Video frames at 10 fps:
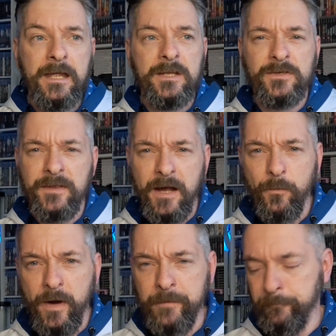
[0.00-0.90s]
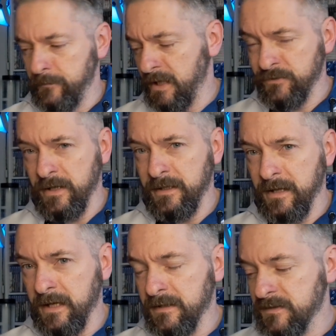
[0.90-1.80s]
So that went, I traded
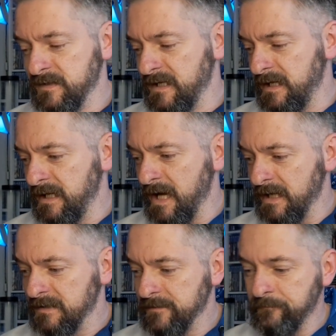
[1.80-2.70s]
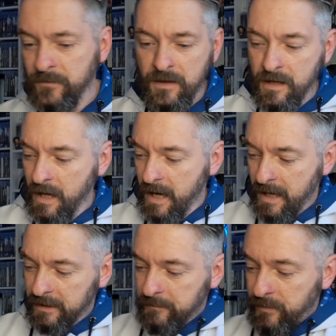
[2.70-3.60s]
that into CEX.
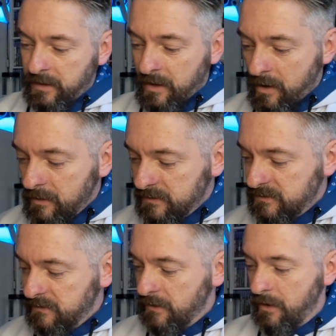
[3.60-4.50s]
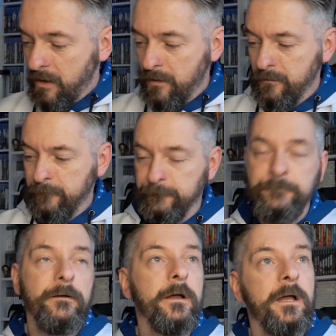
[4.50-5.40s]
And because
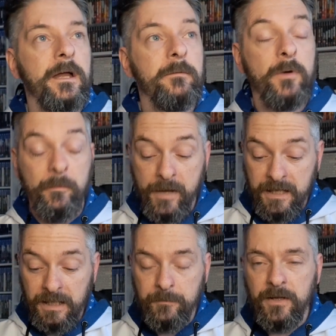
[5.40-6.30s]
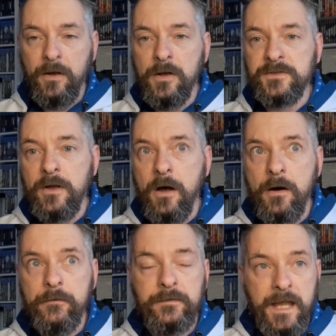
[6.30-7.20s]
of, mainly because
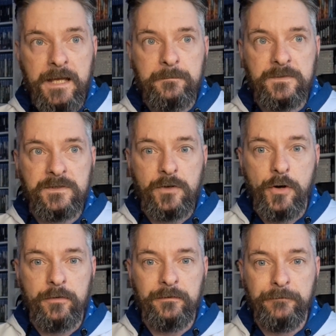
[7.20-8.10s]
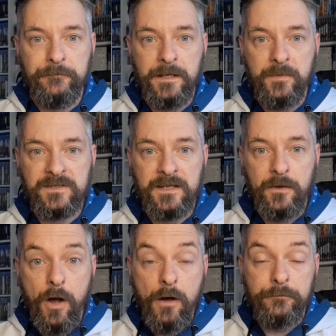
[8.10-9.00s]
of games' current 50%
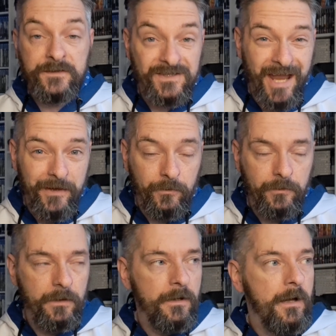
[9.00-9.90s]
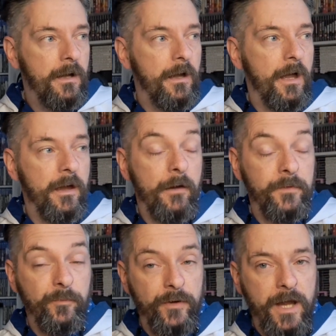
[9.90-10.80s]
off sale of
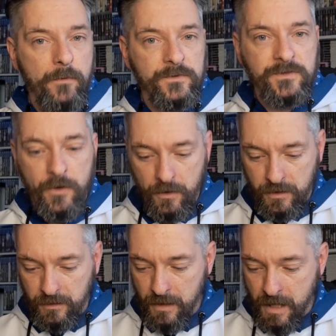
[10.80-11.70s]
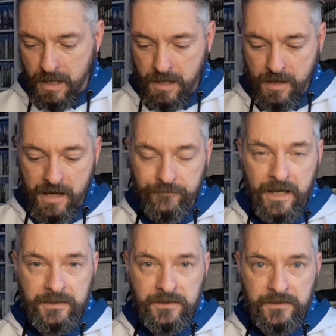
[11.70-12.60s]
the pre-owned stock, I've
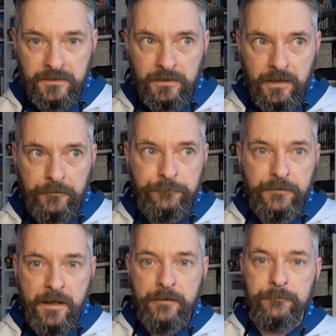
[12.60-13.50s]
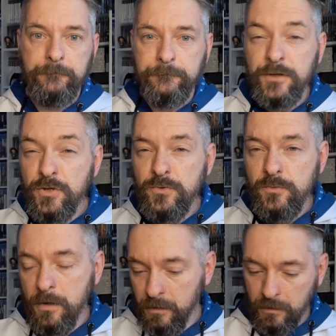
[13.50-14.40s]
added a fair
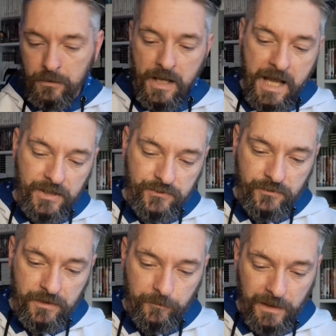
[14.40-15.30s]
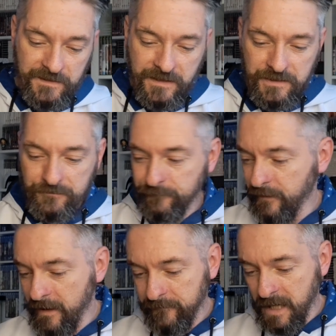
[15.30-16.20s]
few extra PlayStation
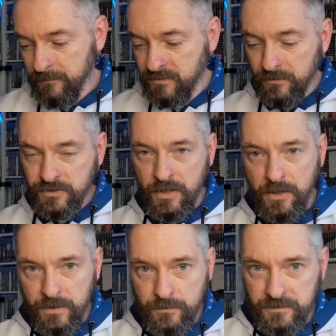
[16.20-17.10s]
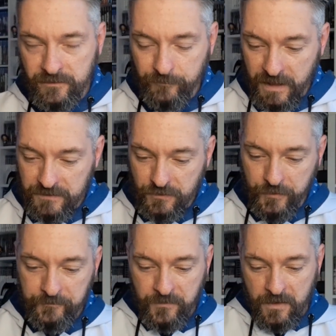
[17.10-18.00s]
5 games. So I'll show you which ones I've picked
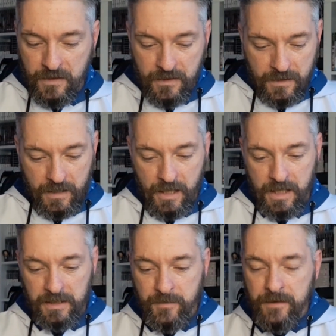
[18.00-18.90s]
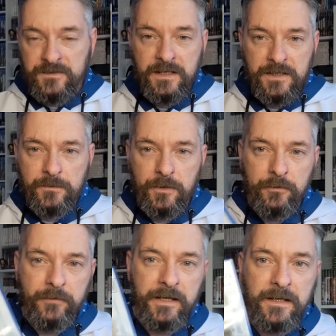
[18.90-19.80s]
up. You may have seen this one
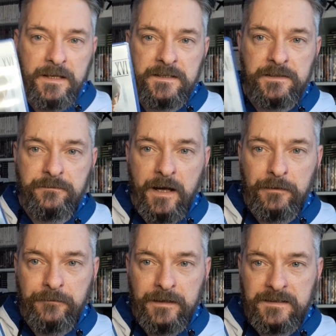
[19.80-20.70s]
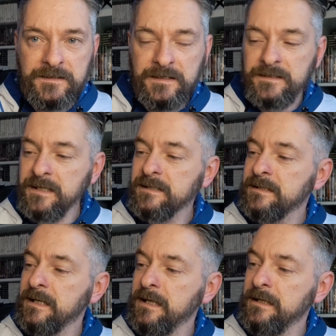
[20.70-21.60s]
already. This is Final Fantasy
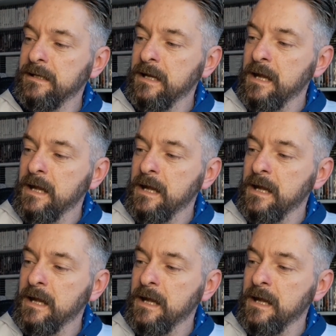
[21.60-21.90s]
16.